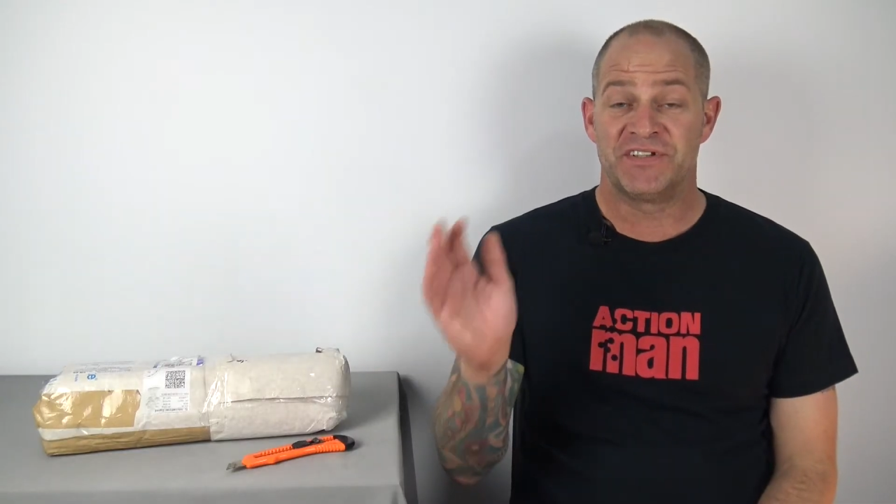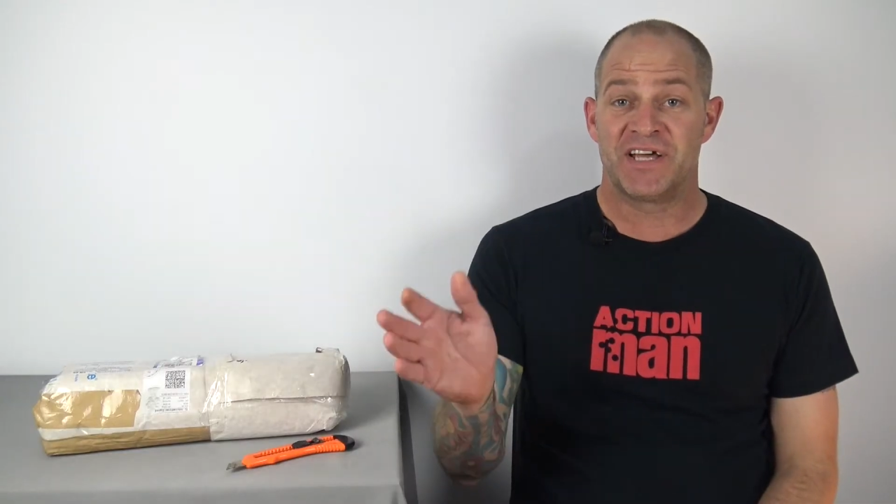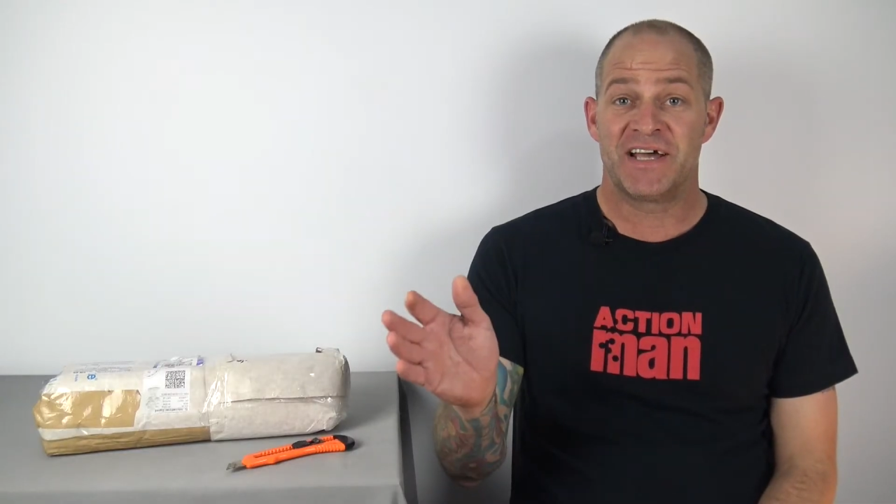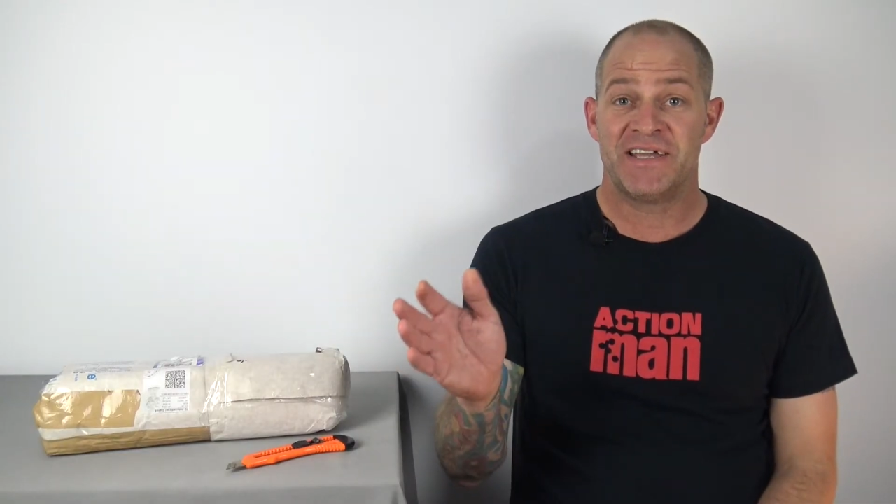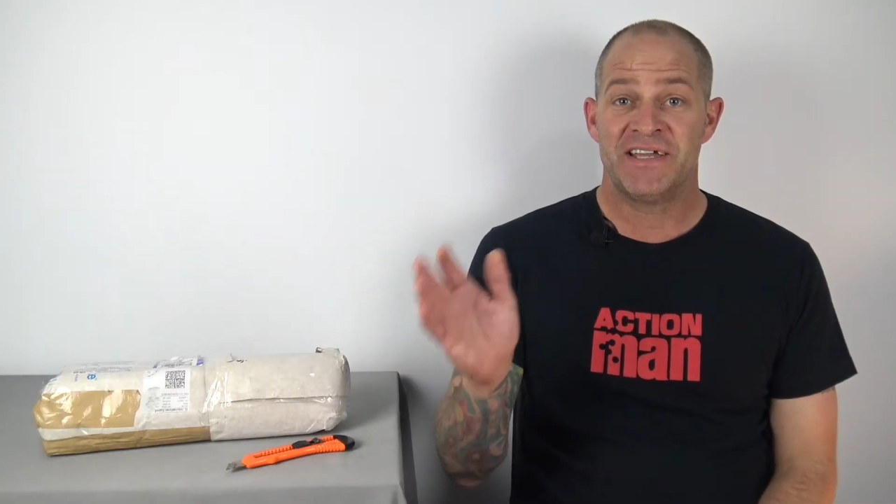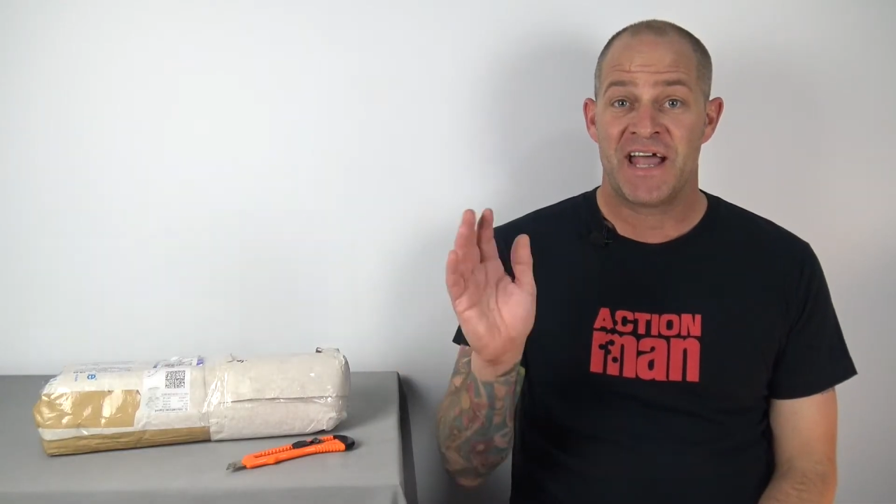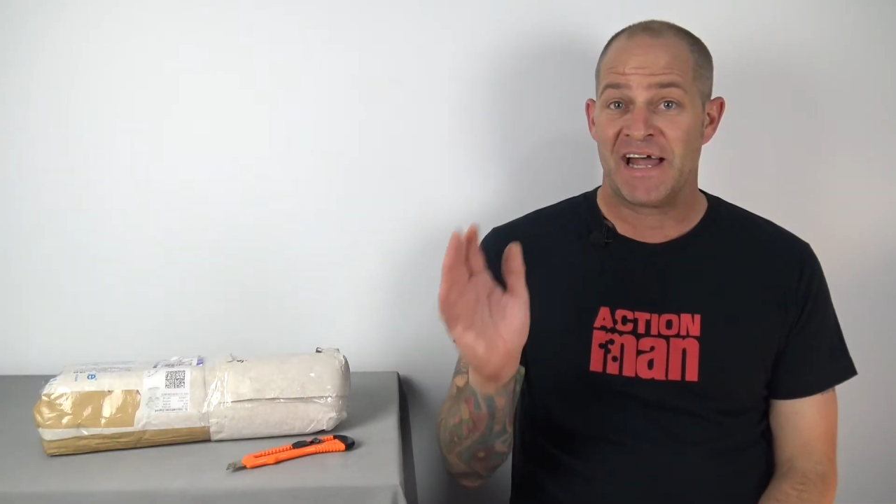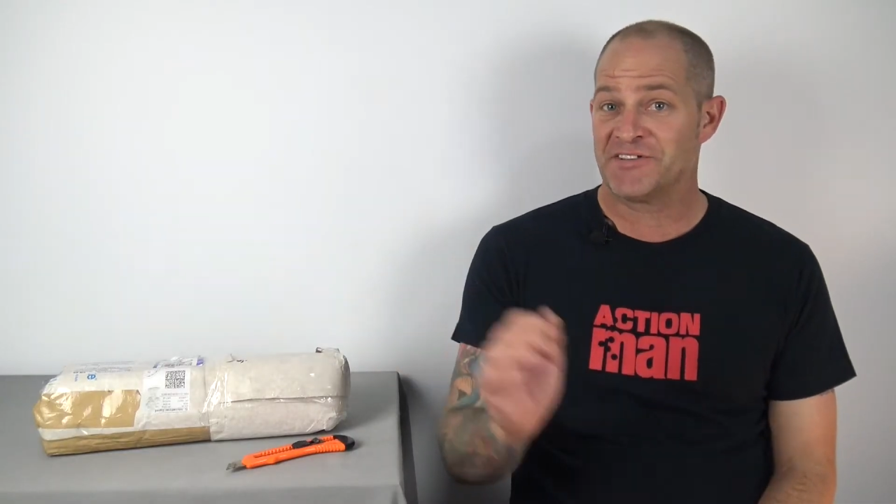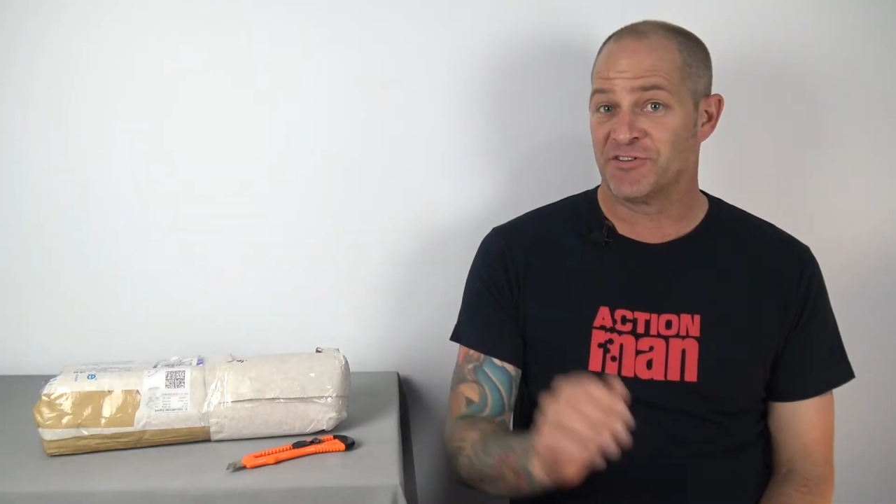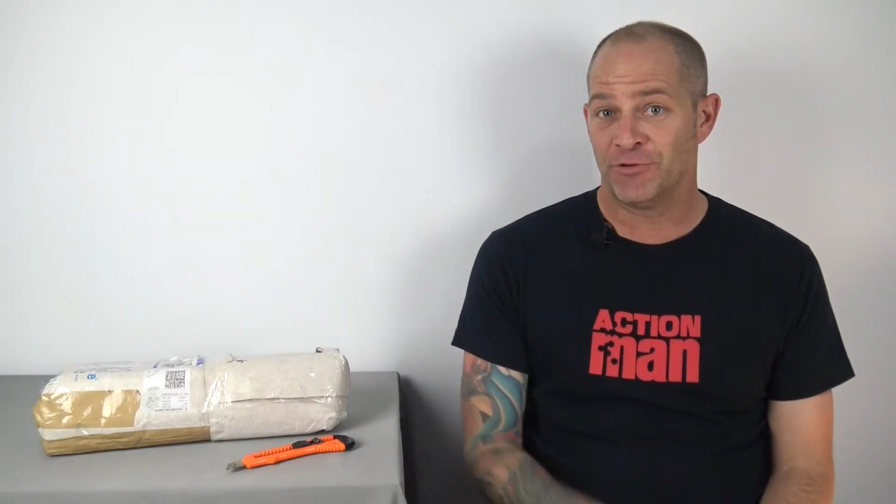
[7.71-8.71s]
day
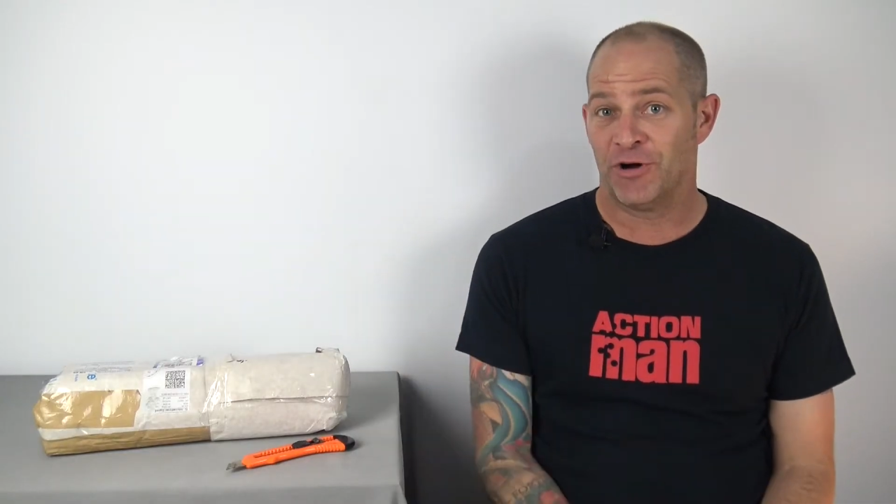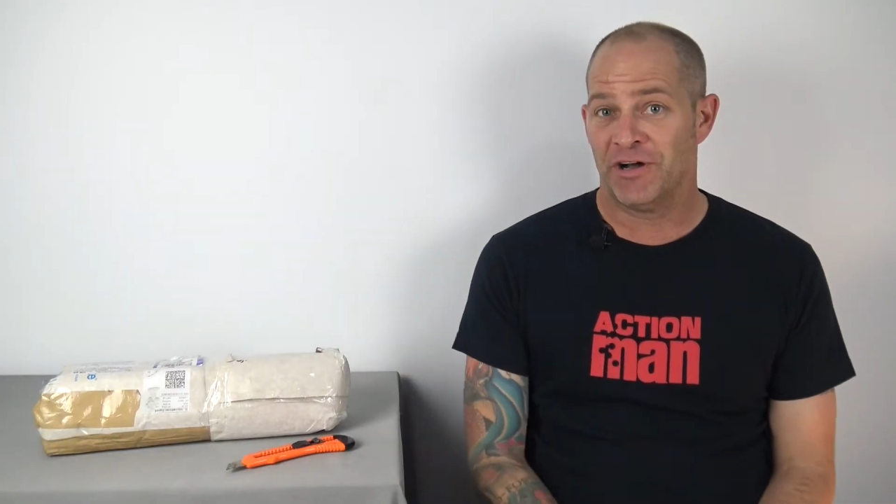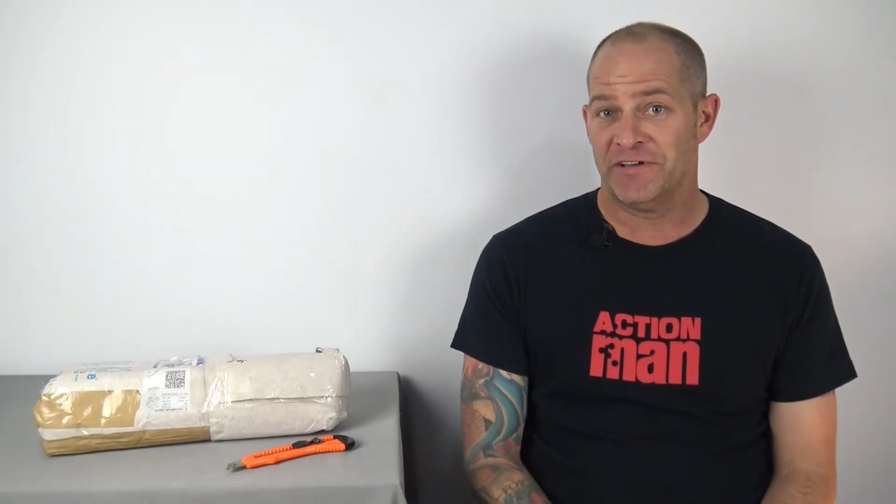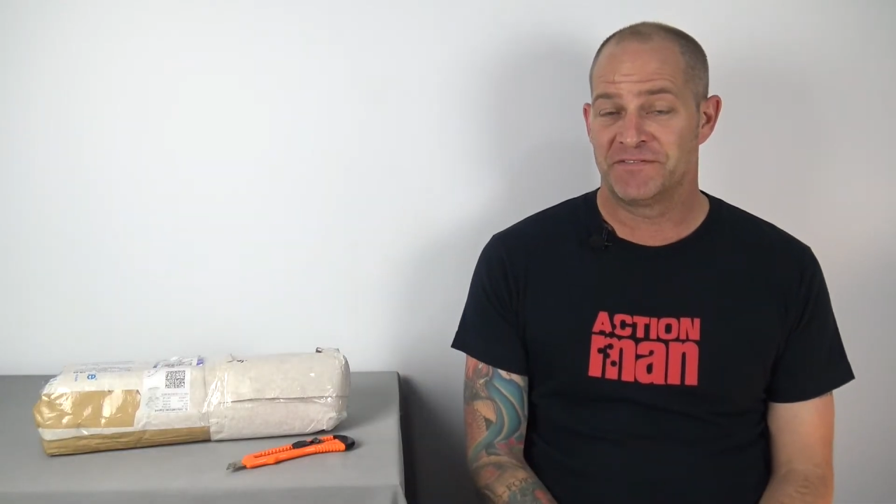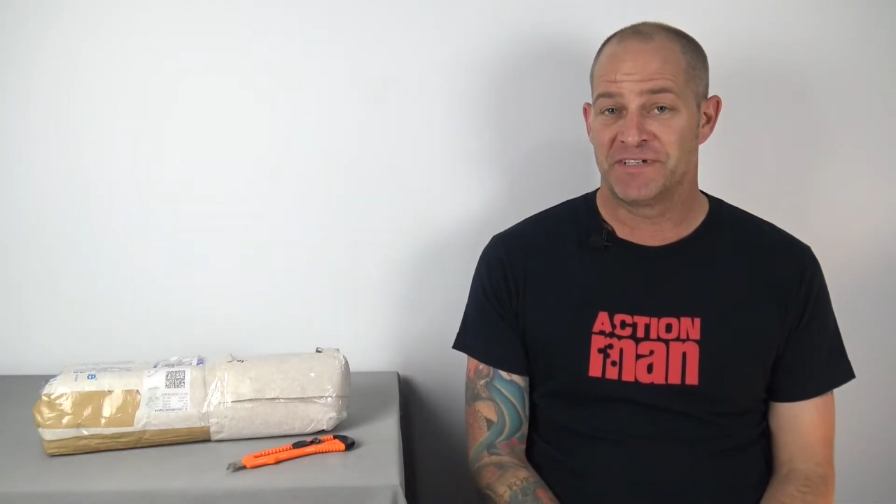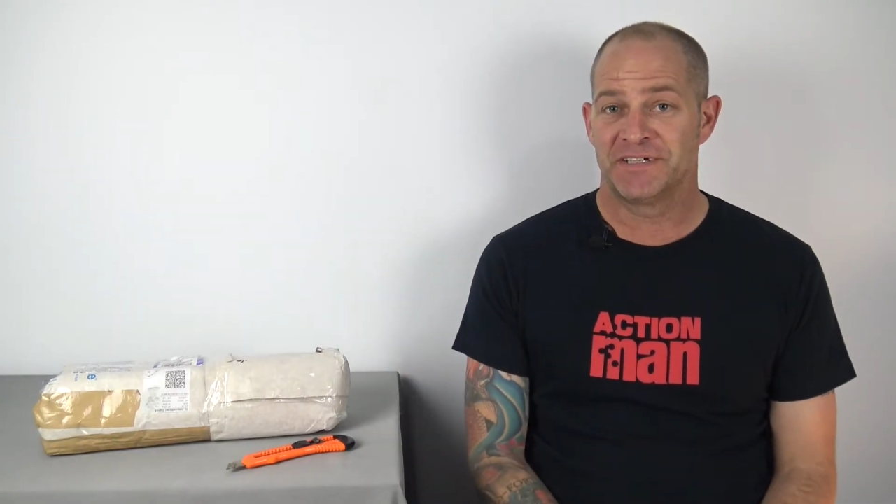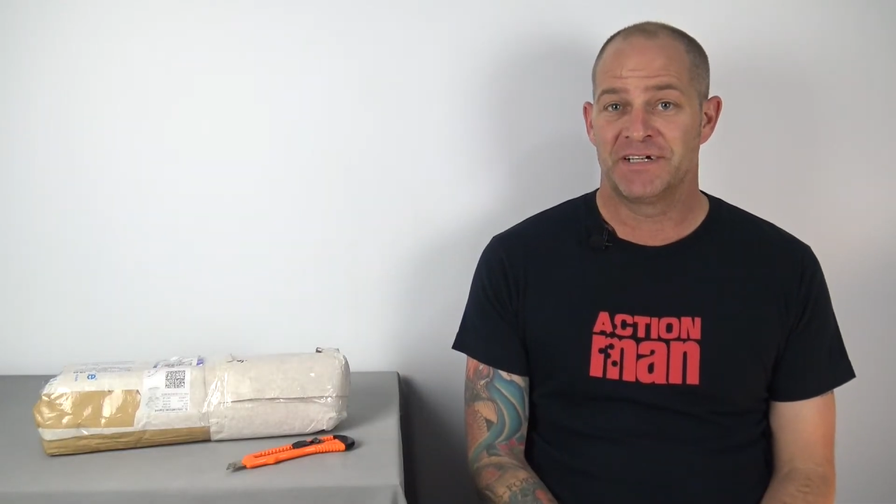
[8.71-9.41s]
has arrived.